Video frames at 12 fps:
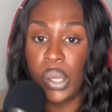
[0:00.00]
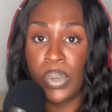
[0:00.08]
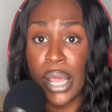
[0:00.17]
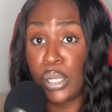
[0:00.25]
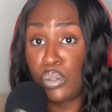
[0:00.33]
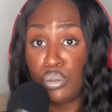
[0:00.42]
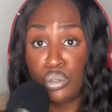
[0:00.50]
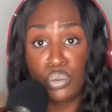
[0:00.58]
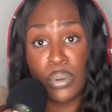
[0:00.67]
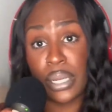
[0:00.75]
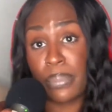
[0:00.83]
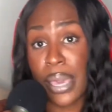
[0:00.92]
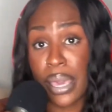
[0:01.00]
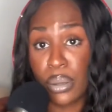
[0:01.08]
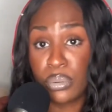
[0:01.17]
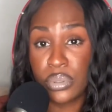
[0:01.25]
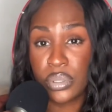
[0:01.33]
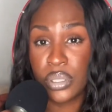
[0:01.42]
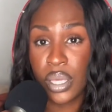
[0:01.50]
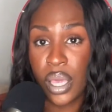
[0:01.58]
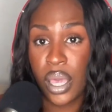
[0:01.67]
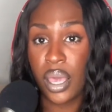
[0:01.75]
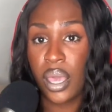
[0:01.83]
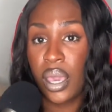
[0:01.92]
lose 20 pounds.
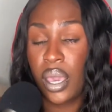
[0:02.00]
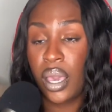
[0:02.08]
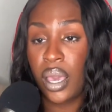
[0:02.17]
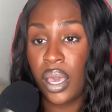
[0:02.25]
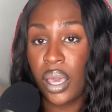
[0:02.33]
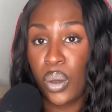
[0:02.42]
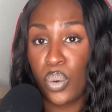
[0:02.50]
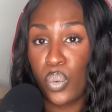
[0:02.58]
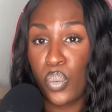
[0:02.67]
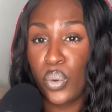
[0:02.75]
When